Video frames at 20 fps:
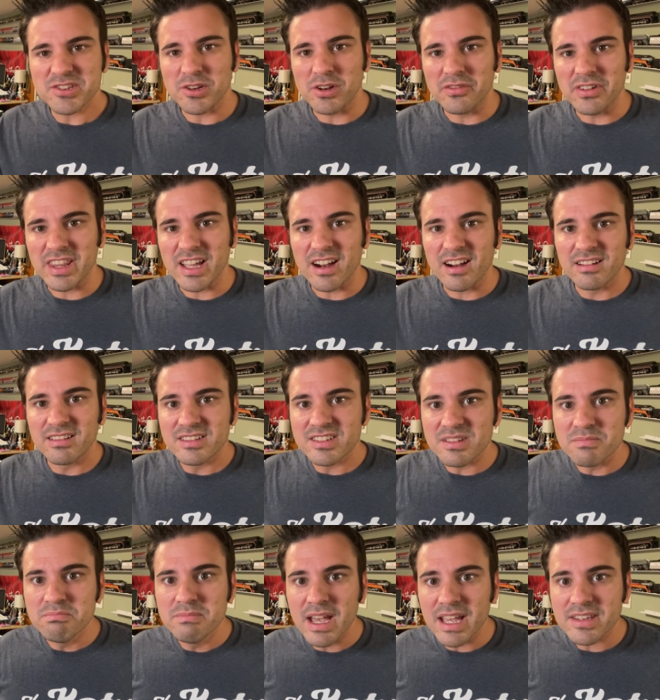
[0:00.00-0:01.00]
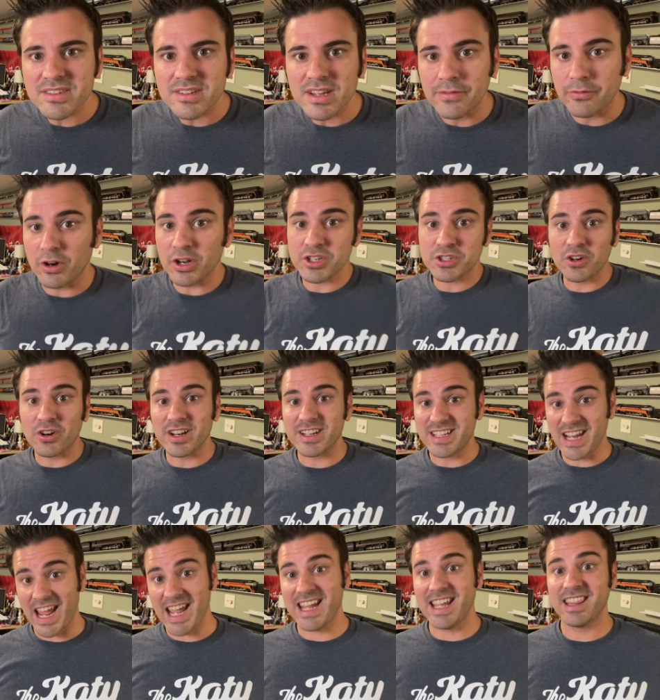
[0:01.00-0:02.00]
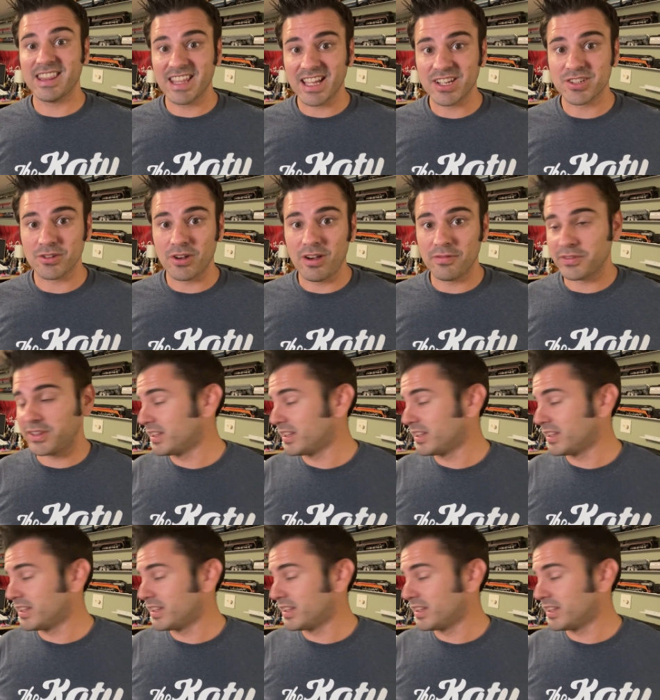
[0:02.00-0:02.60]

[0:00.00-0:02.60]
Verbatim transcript: over there. It's a mess. I've already started taking things off the